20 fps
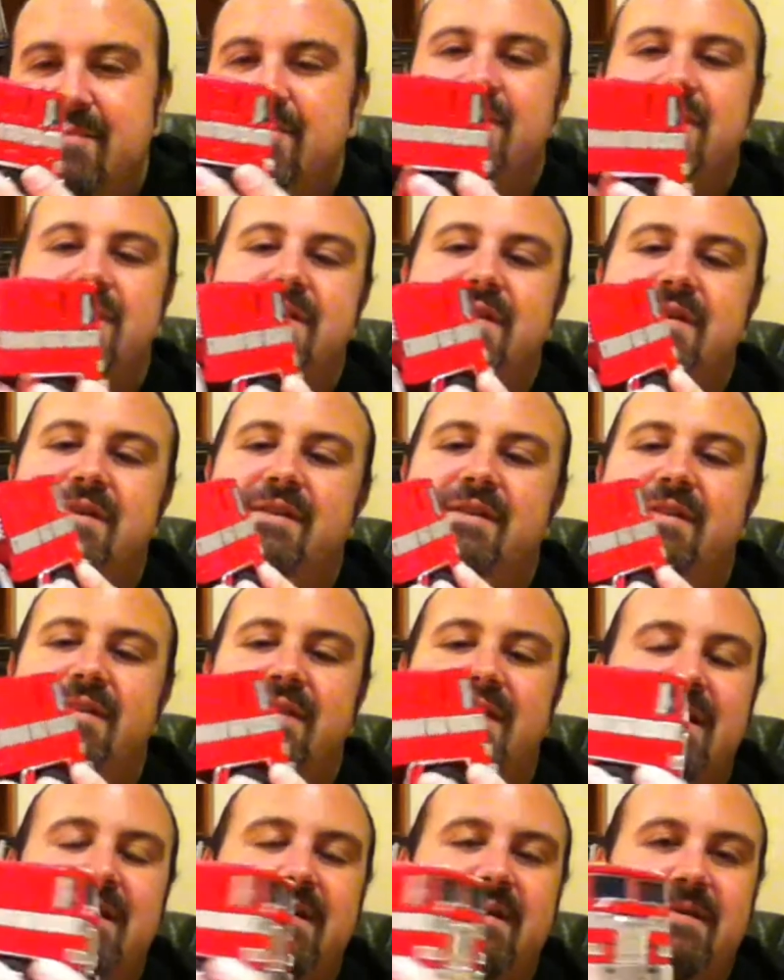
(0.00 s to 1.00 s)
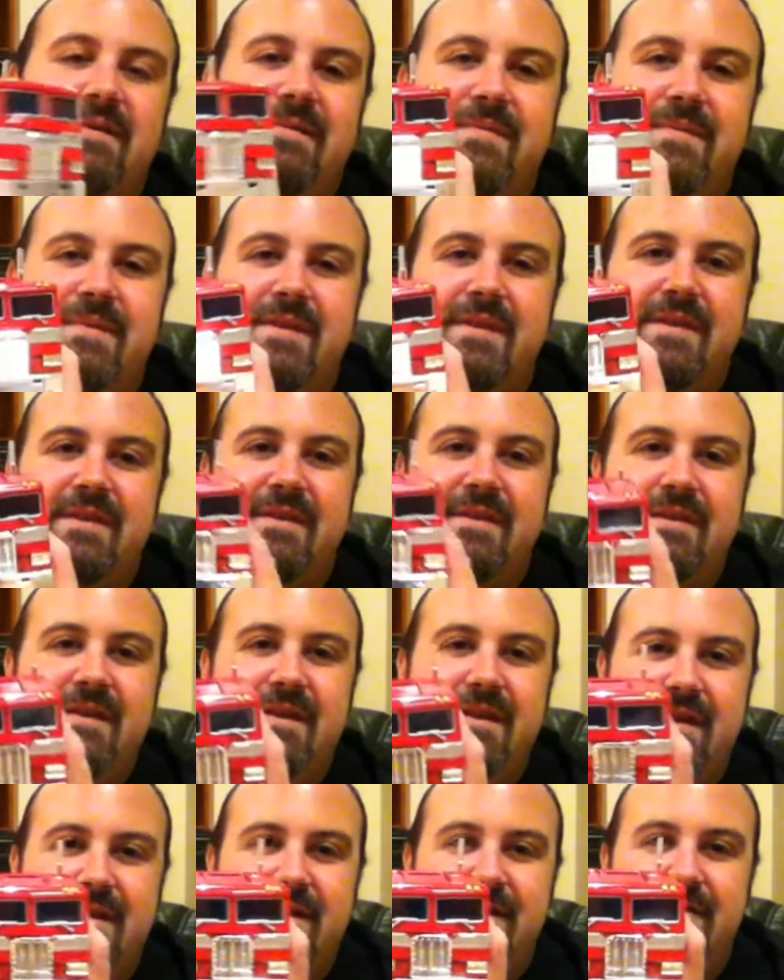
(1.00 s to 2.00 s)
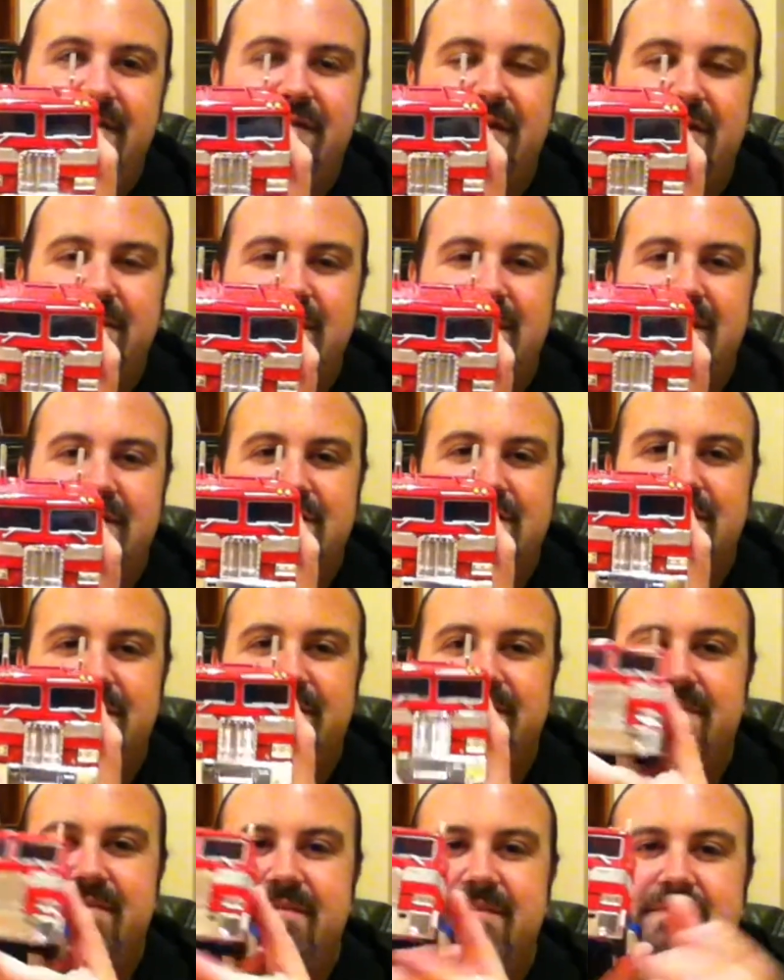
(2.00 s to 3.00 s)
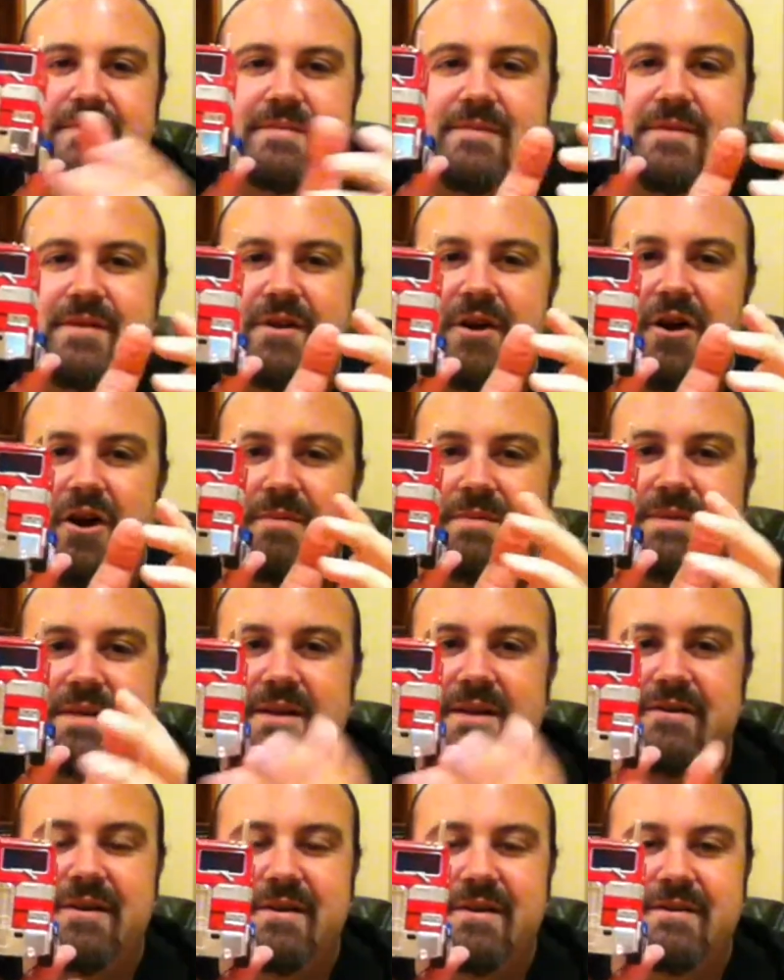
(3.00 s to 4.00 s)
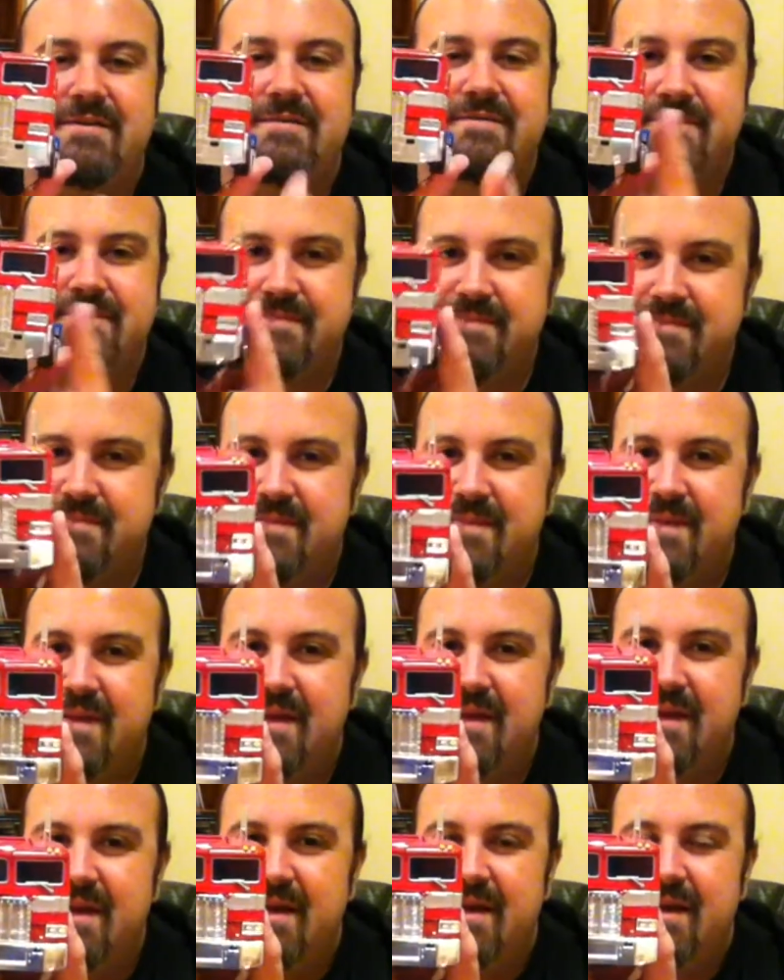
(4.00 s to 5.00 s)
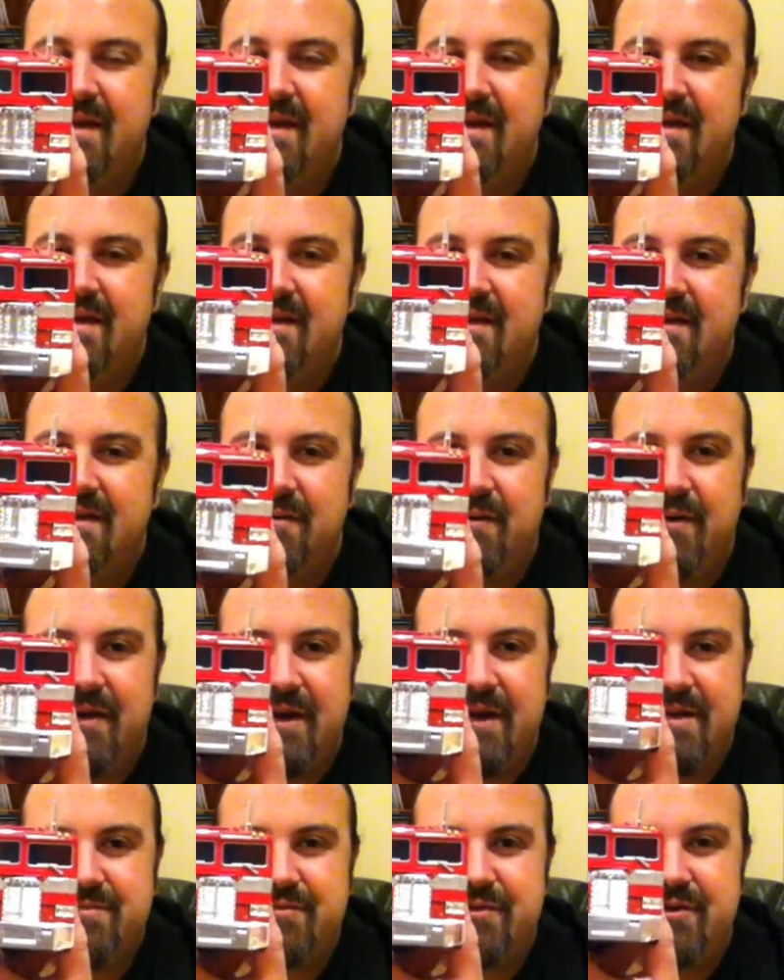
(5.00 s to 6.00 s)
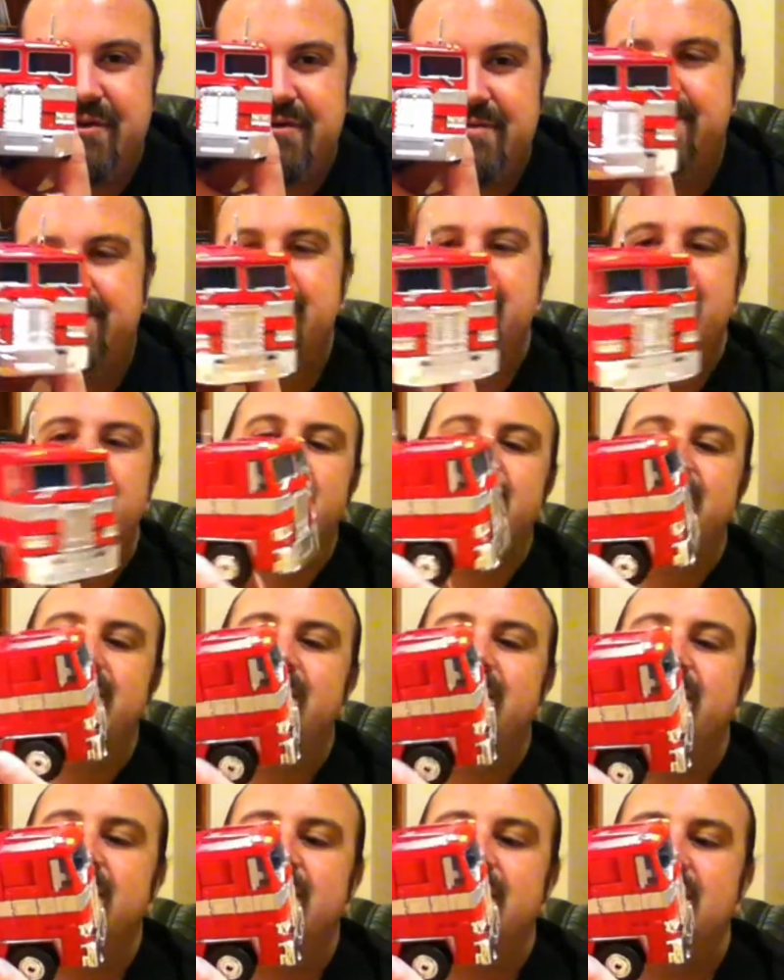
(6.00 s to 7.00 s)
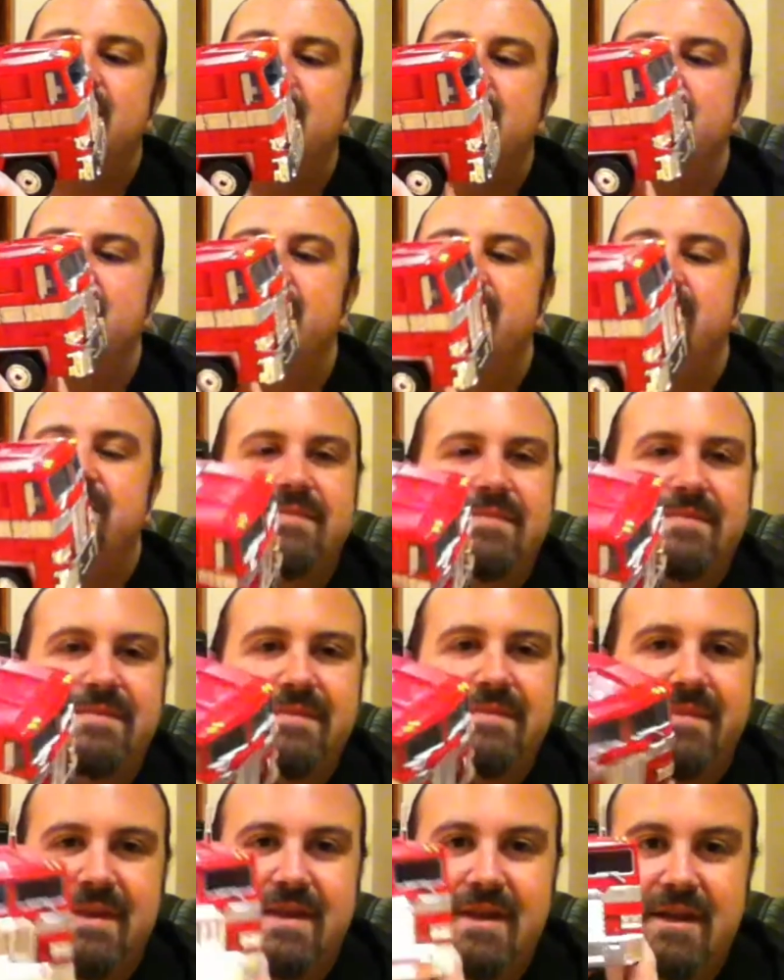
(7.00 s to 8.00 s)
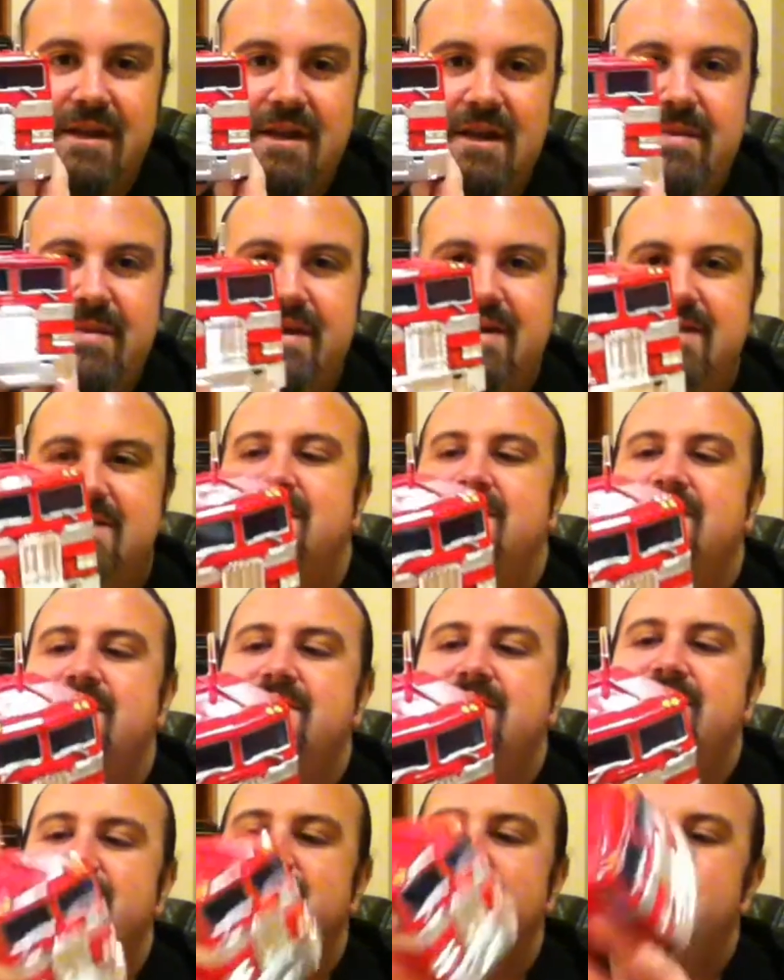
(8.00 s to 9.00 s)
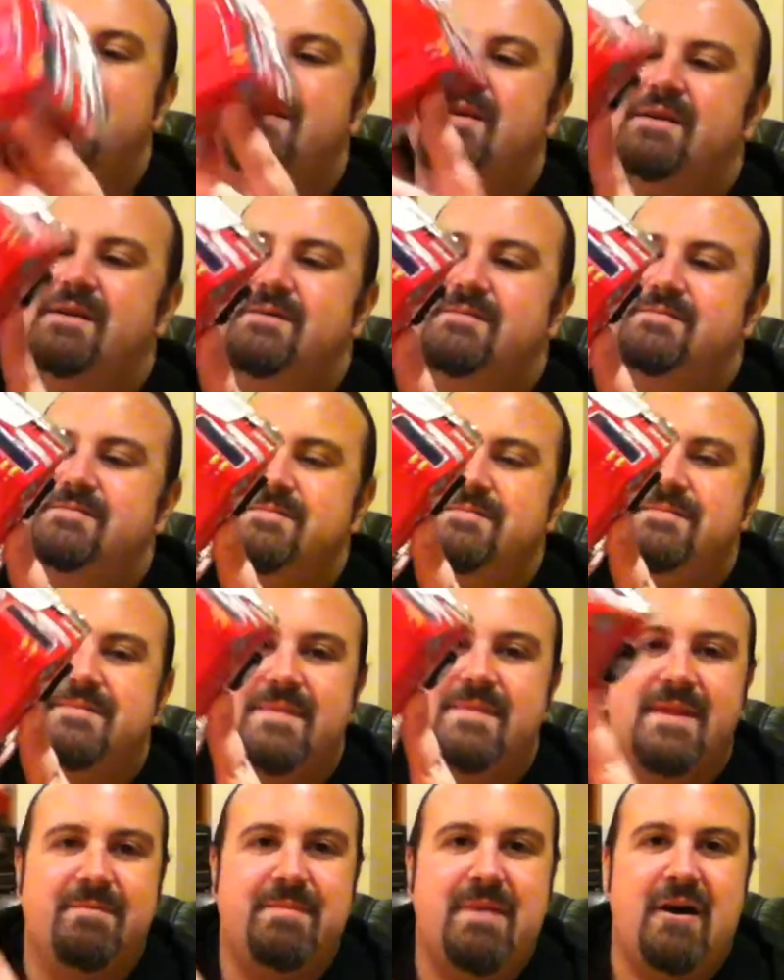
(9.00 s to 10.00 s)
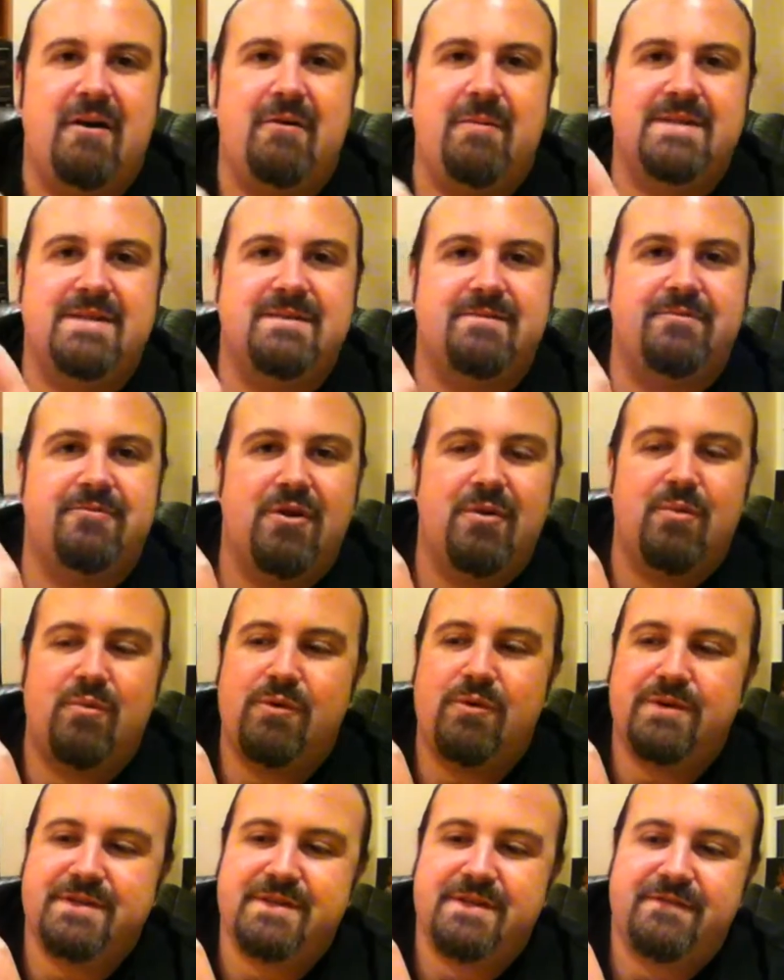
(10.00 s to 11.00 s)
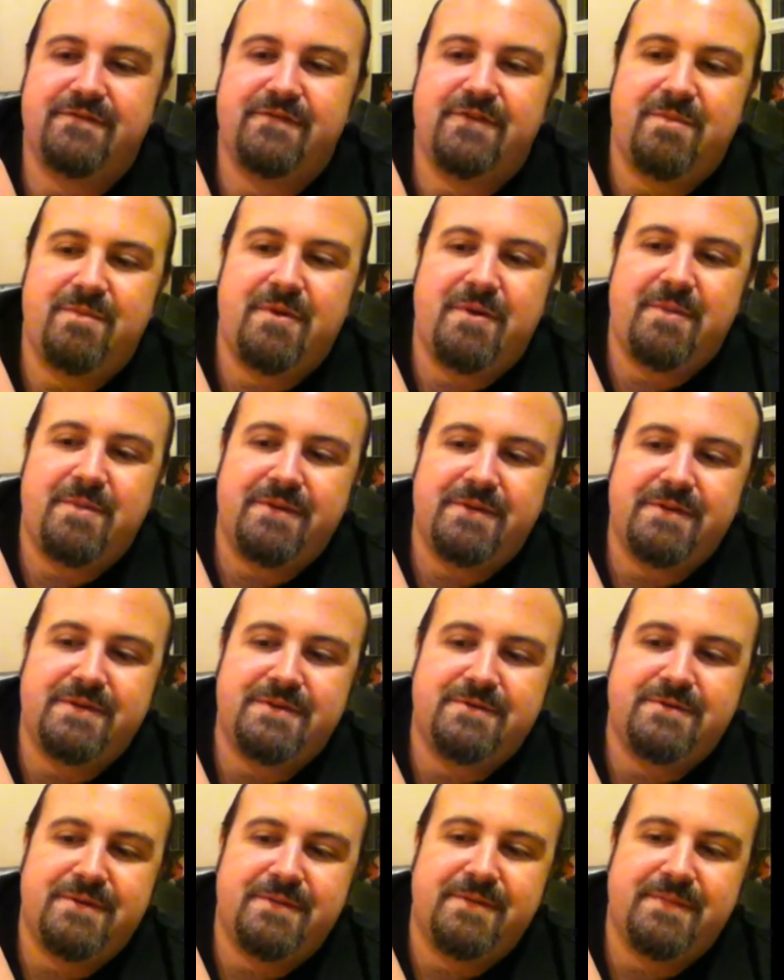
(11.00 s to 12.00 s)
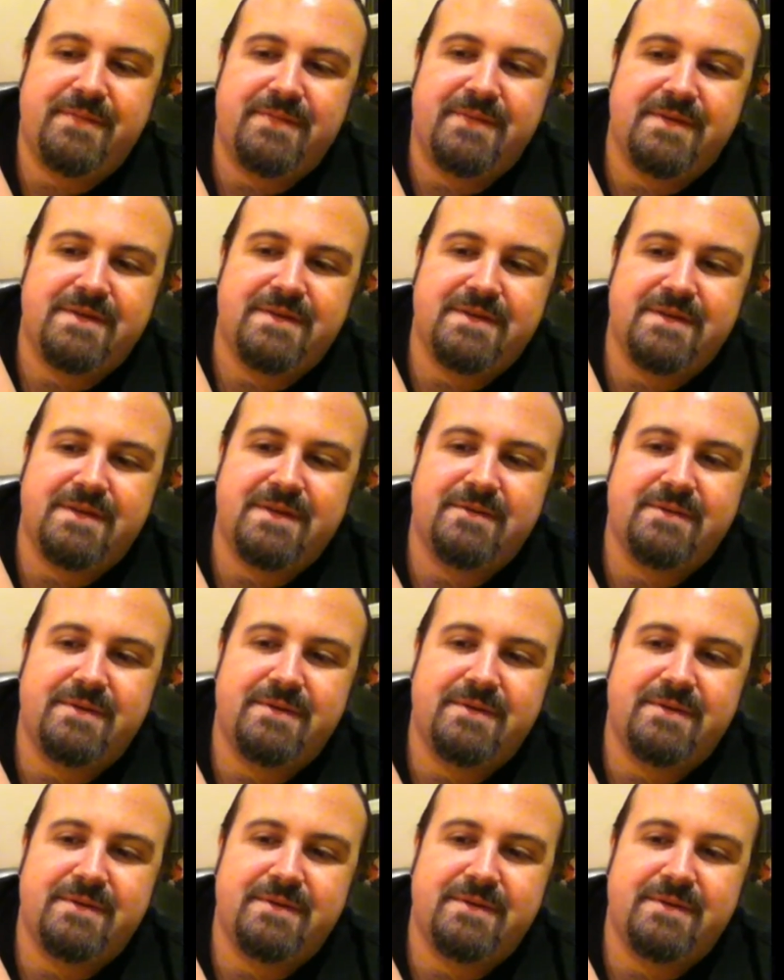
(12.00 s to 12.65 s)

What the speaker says: body. And that, if you could imagine it, with the arms out here. Come on, Hasbro, do it. You don't make sense. Power Master Prime was a very popular toy, so